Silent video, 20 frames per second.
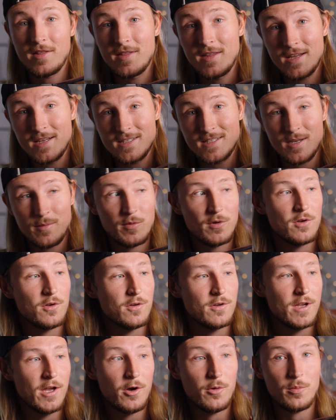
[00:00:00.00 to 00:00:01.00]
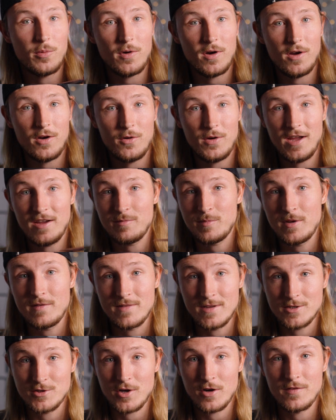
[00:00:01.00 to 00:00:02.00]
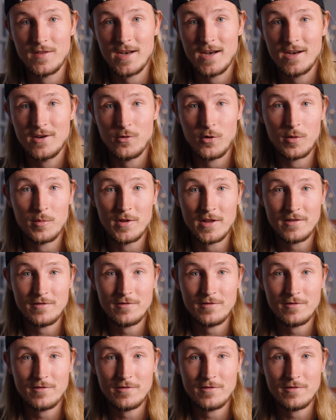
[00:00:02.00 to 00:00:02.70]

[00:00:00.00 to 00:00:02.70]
the typical GoPro FPV drone that I normally